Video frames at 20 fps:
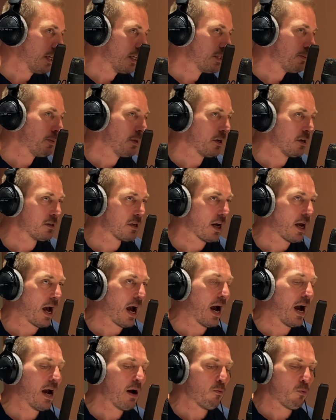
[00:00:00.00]
It's because
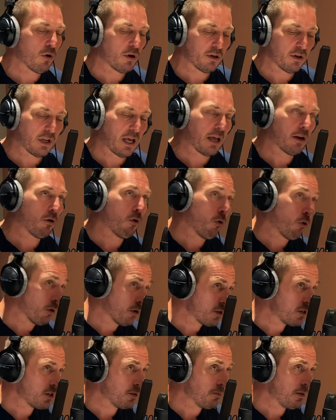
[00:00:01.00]
I want that
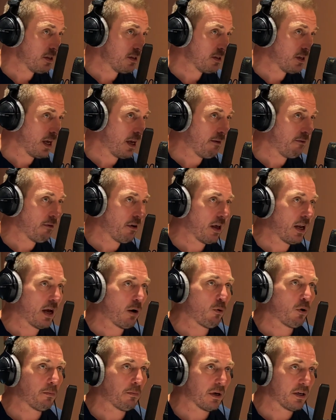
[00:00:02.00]
horse to be safe, and
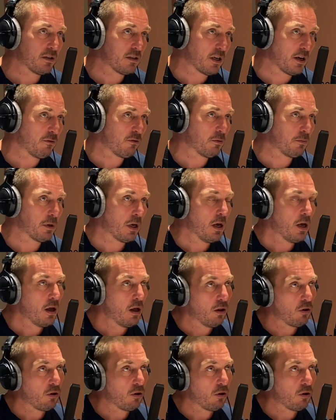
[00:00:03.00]
I want myself to.